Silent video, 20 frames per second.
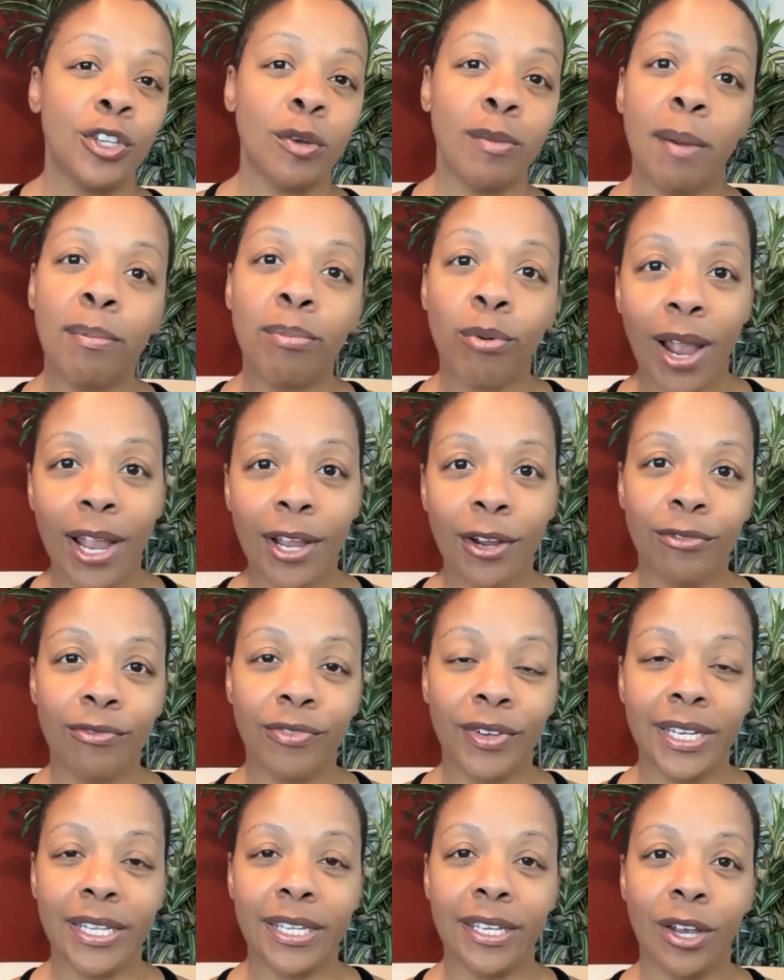So, my prior
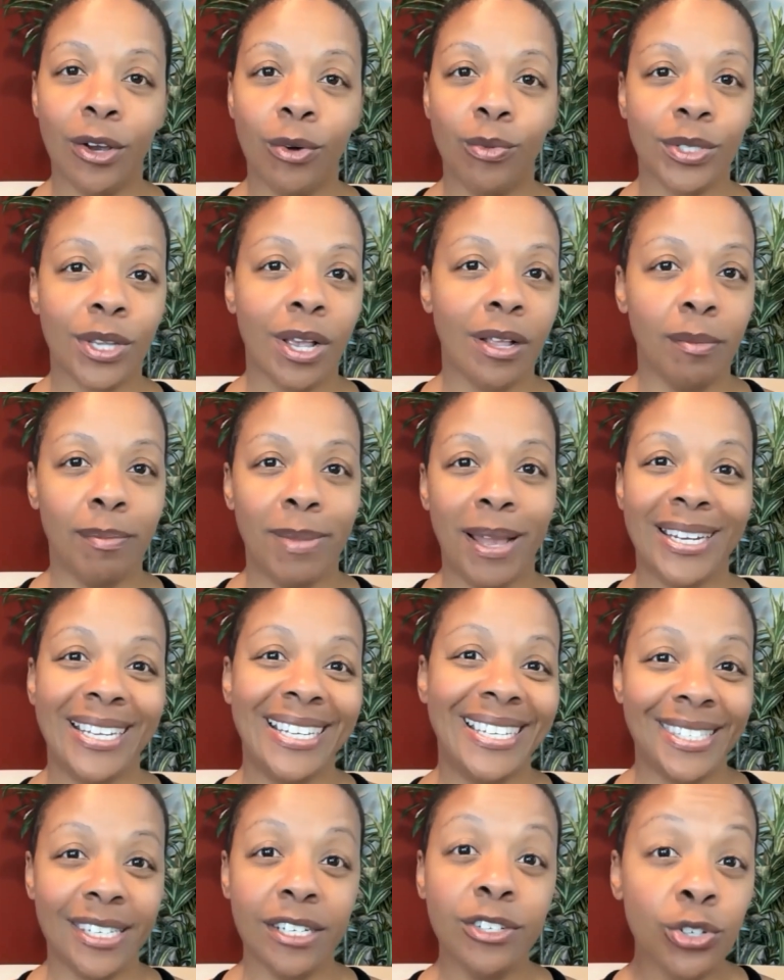video was all
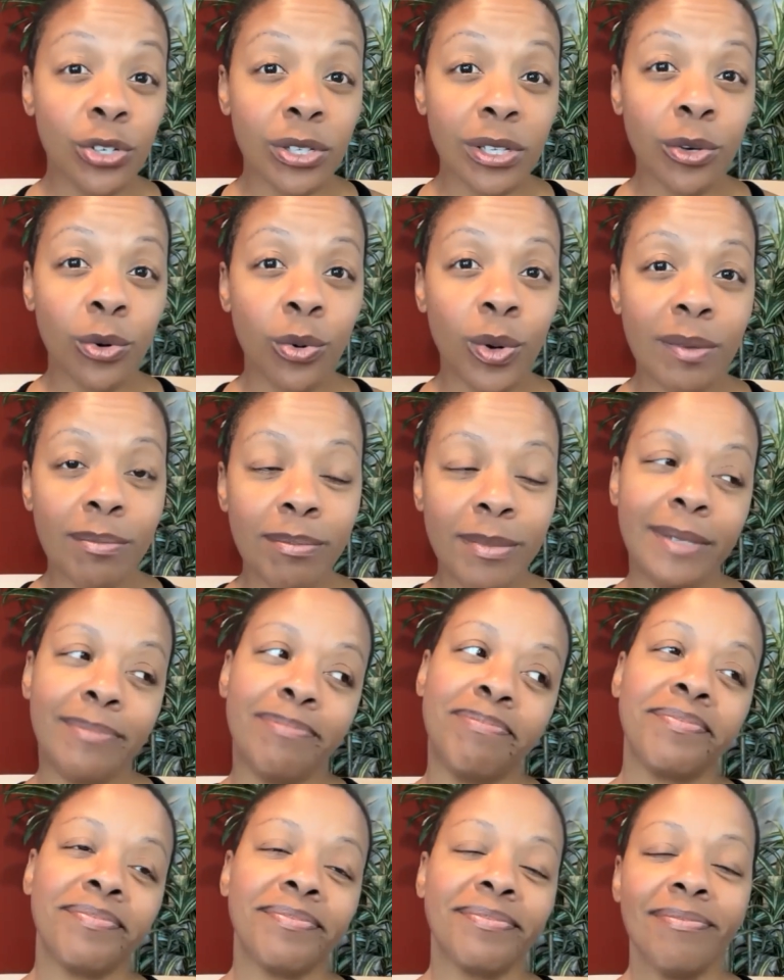about essential
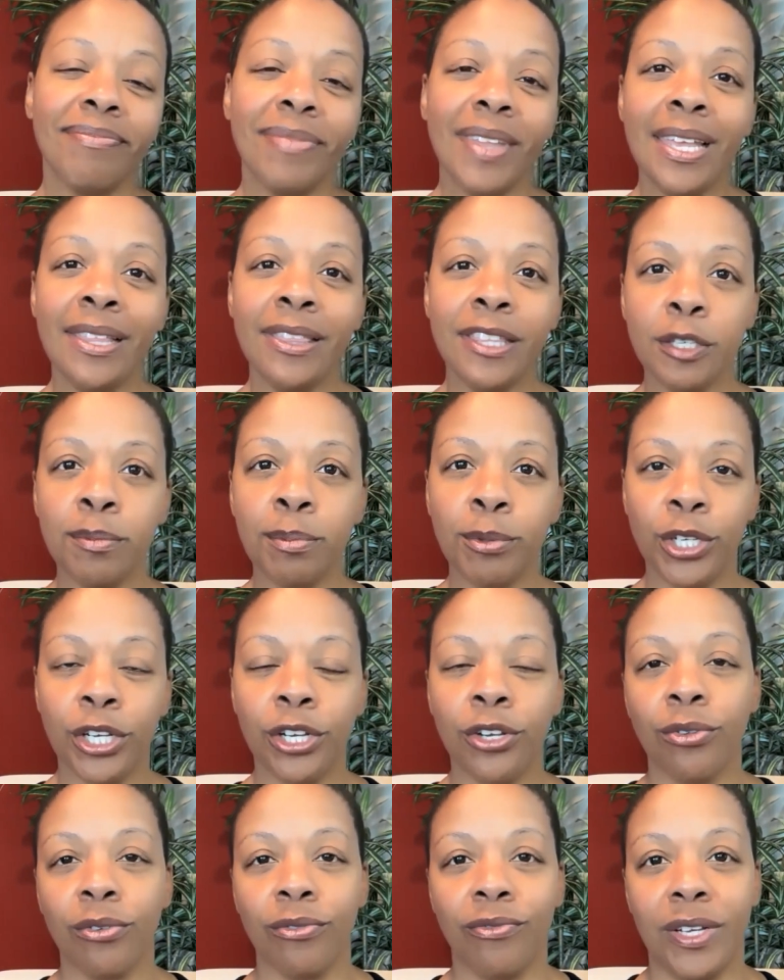equipment. This
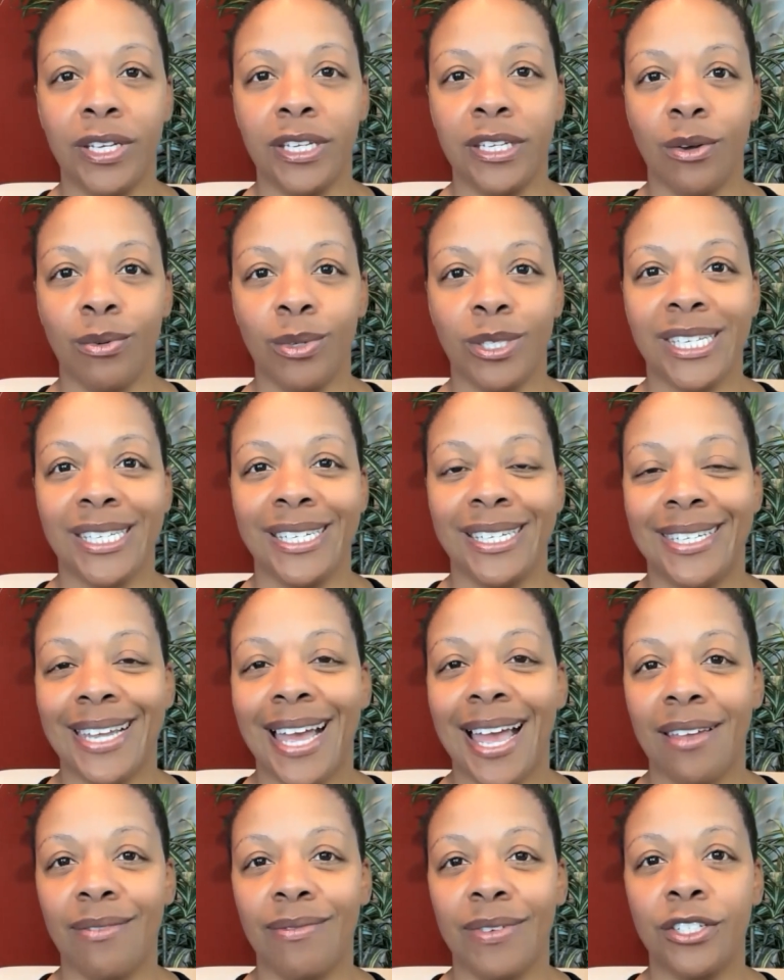particular video is going to
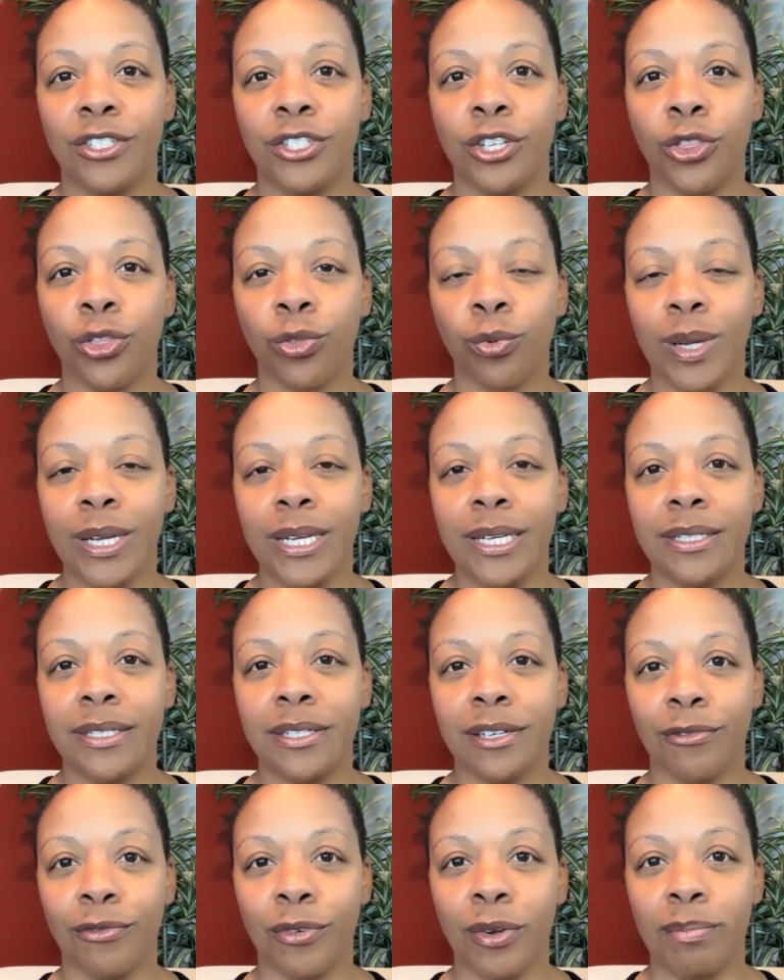dive into three
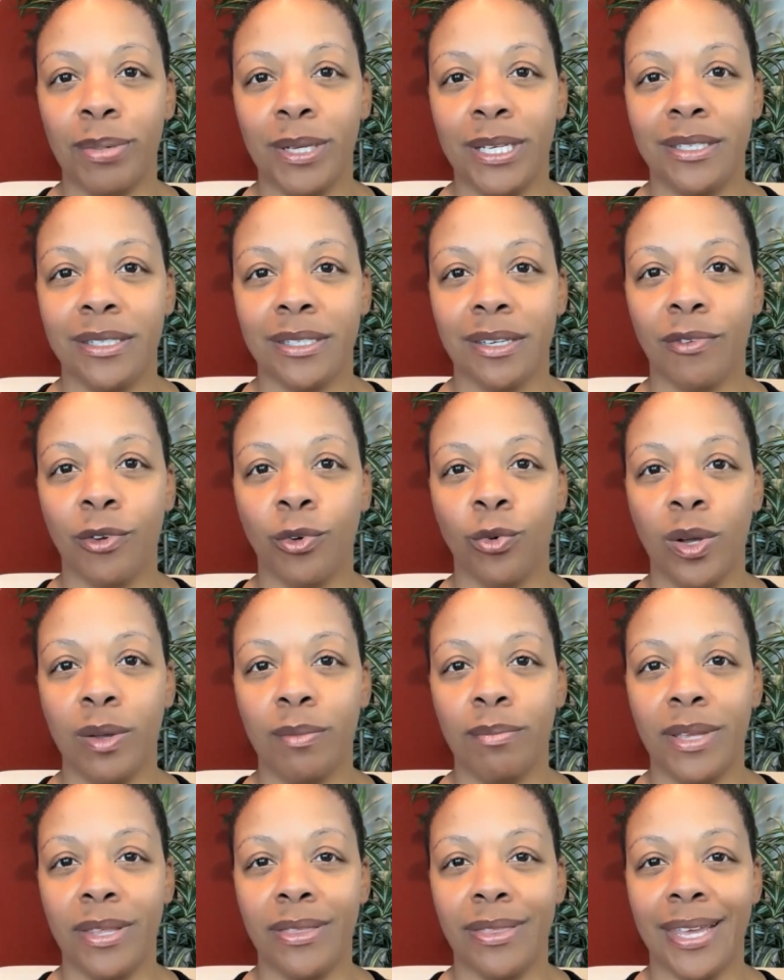different pieces of
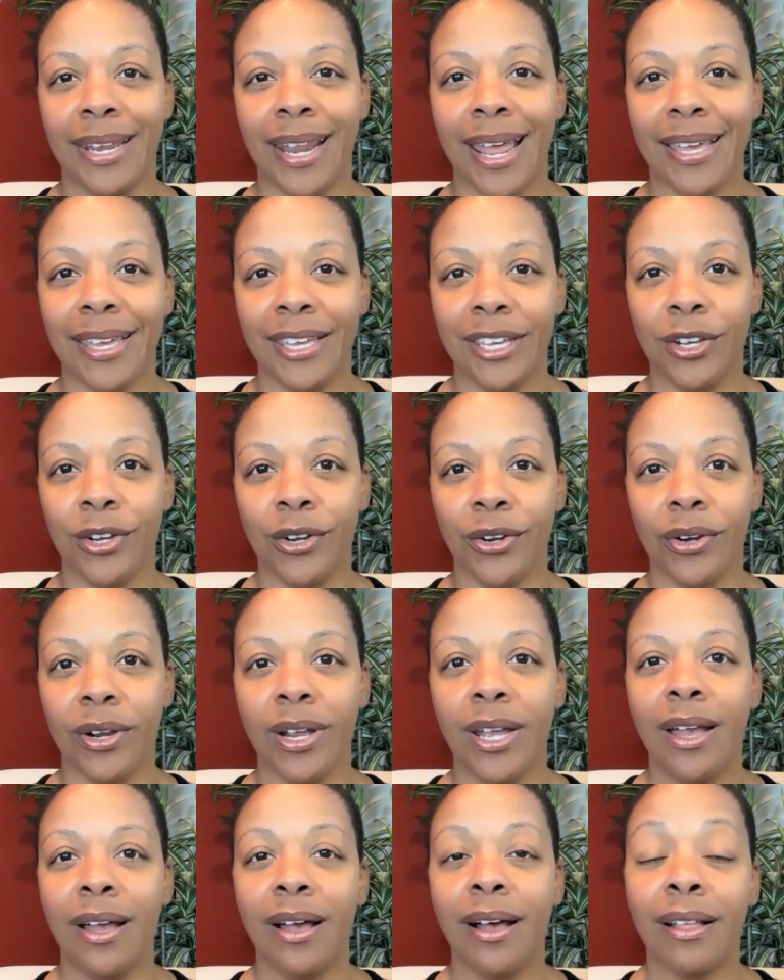equipment that I
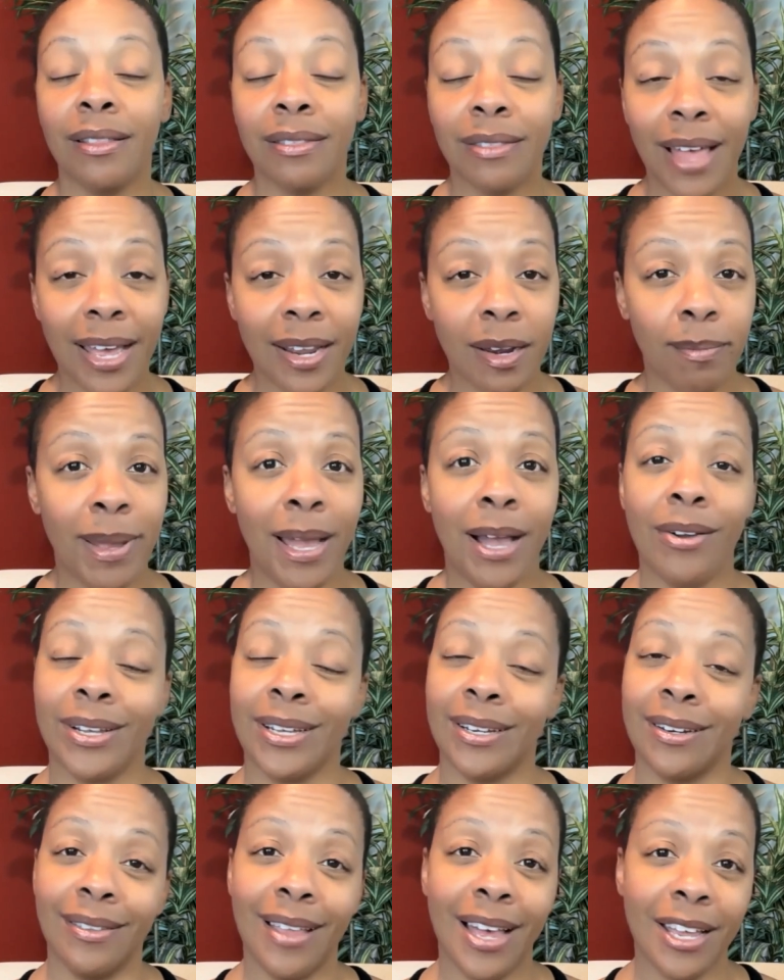hear a lot
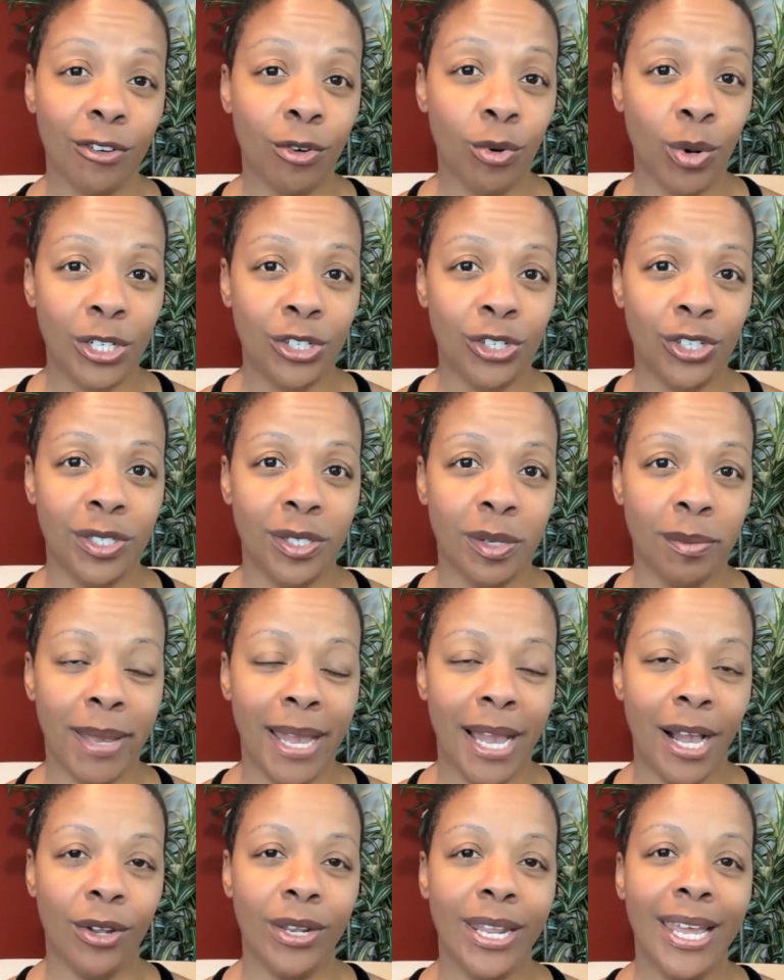about, get a lot of questions
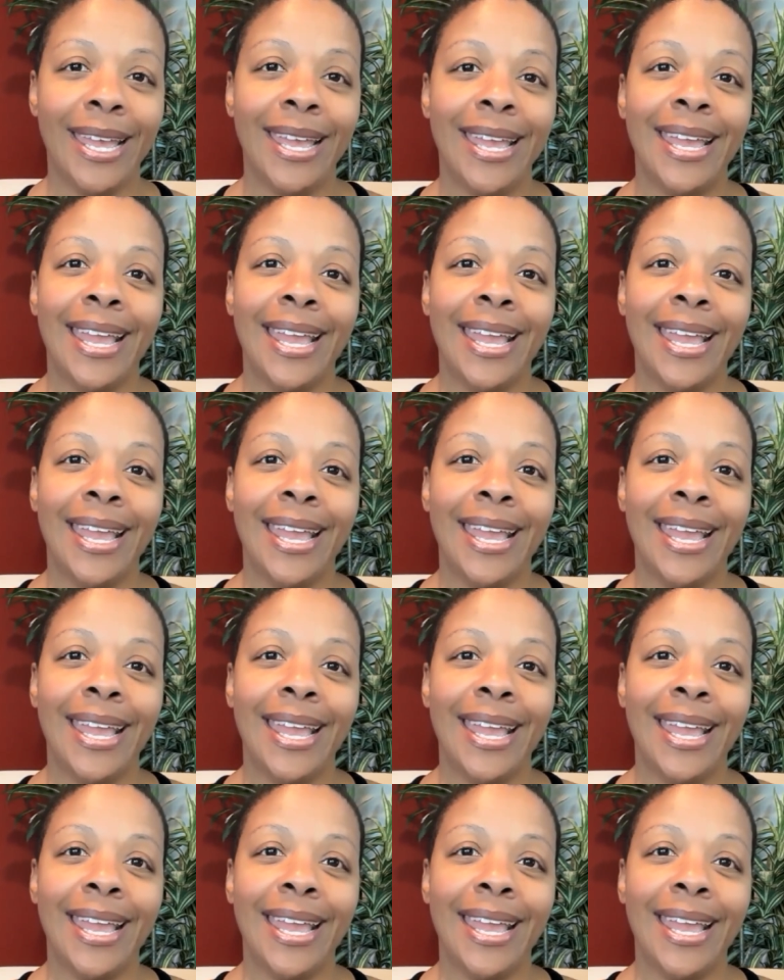about,